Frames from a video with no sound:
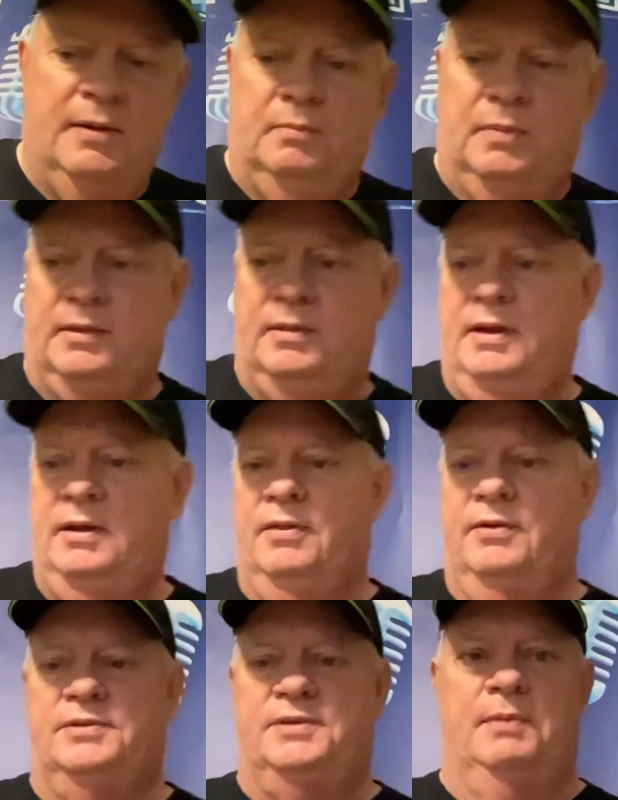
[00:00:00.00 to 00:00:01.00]
but the
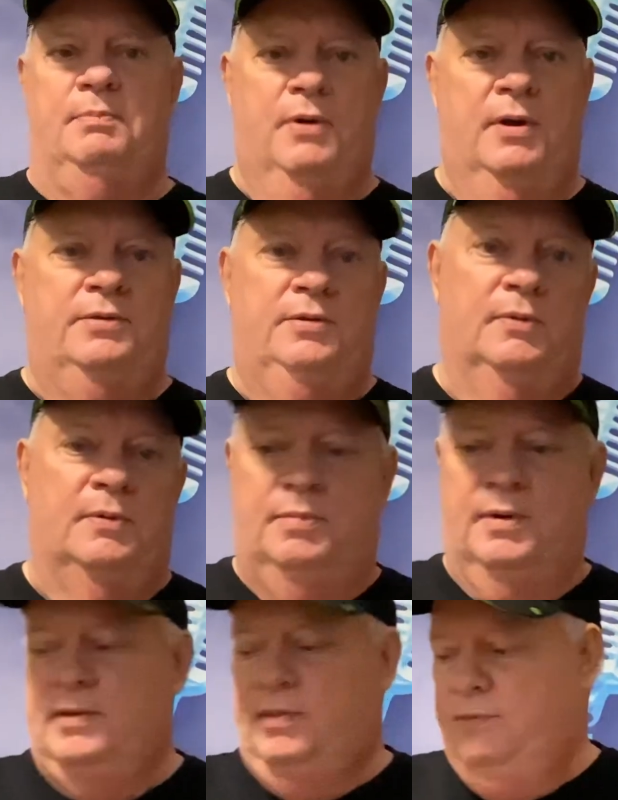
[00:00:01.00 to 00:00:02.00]
others say Part 2 and
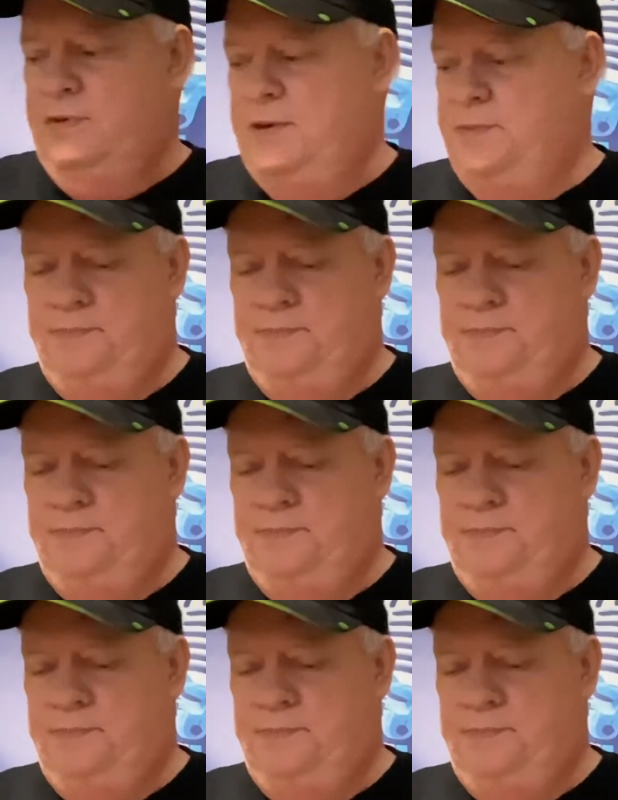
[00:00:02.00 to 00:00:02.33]
Part 3.